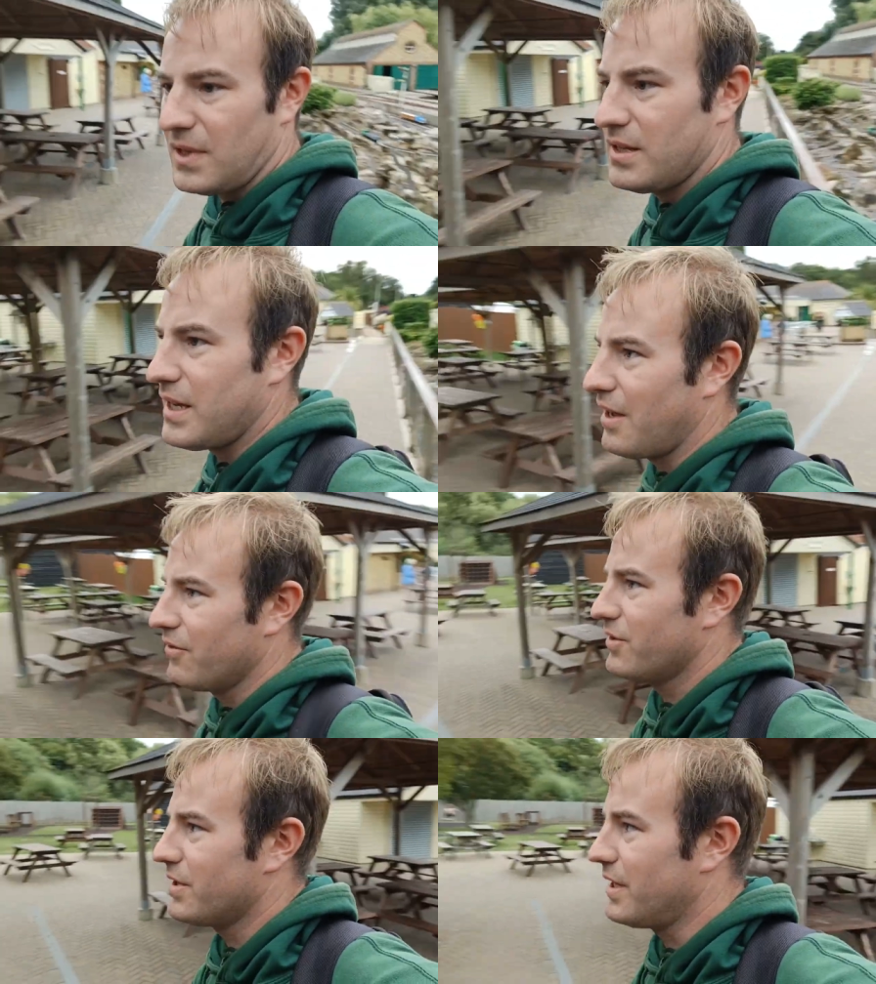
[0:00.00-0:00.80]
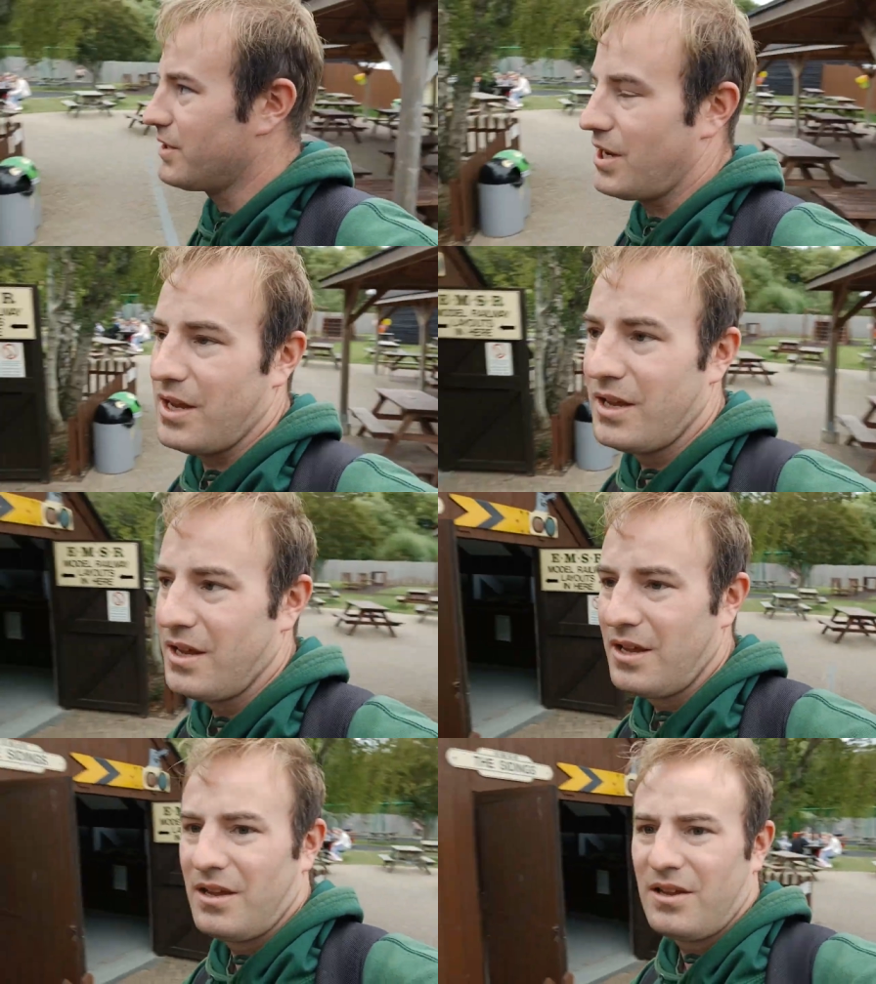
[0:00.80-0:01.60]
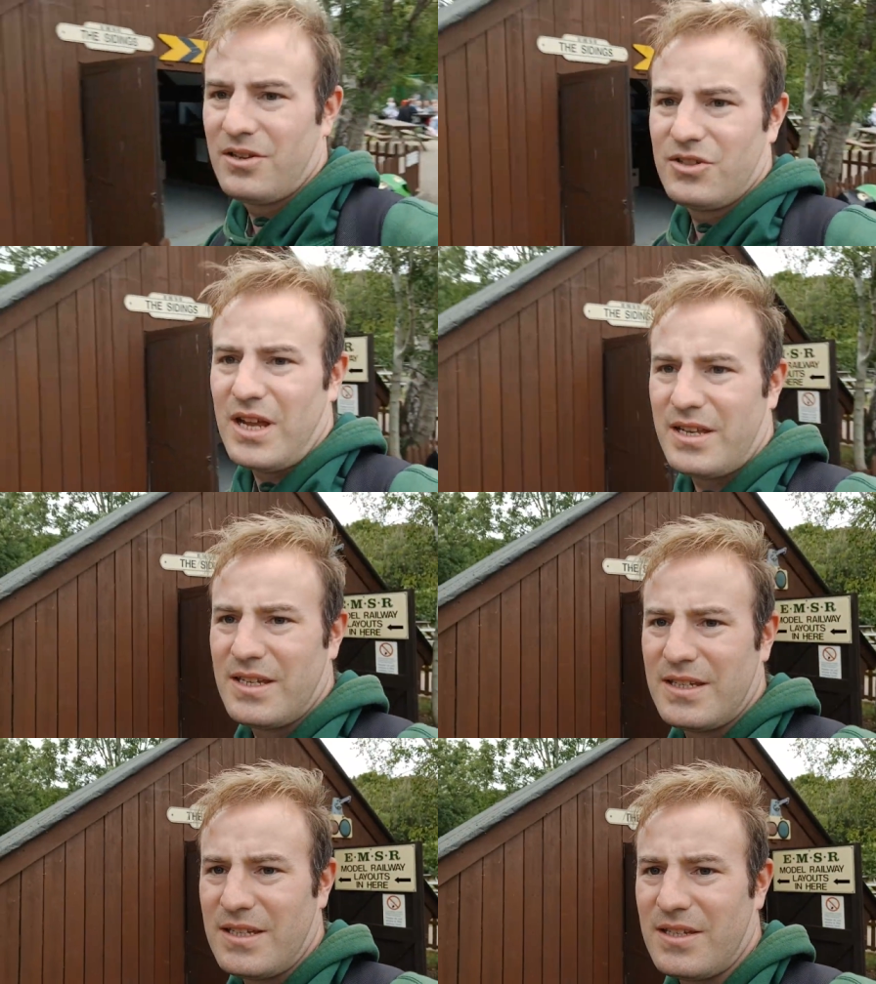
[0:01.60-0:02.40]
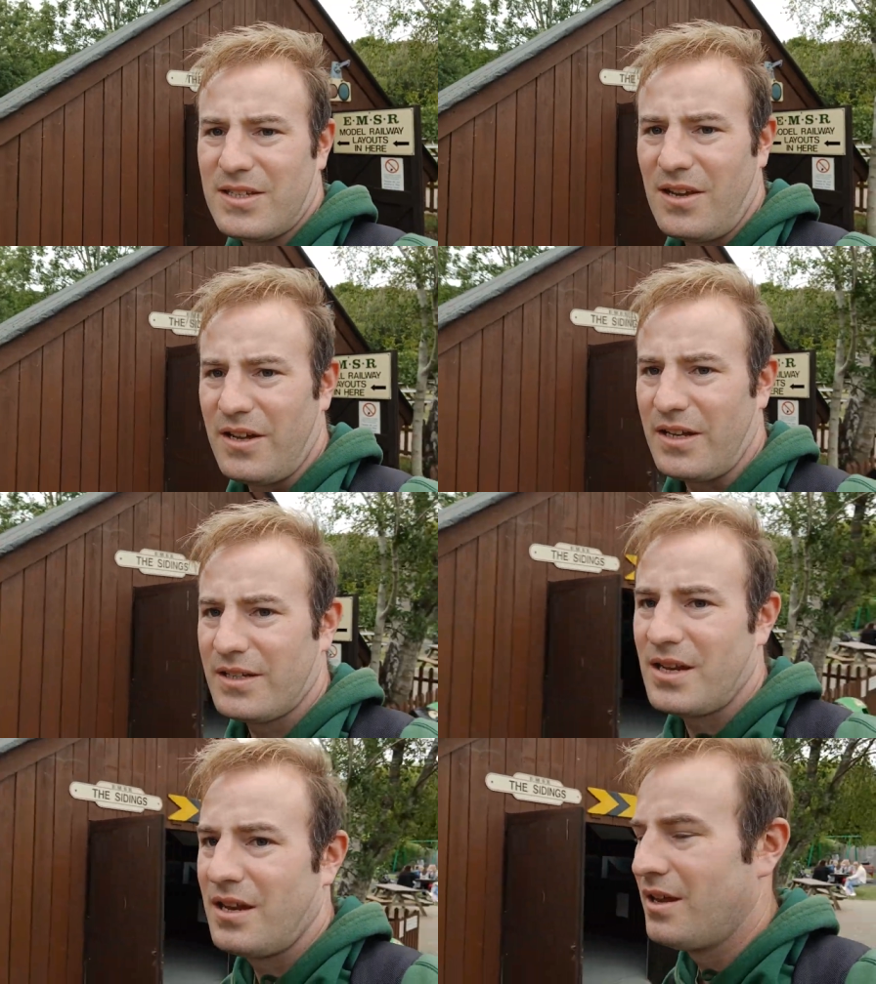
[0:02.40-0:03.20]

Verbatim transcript: down to this shed. So there's the sidings.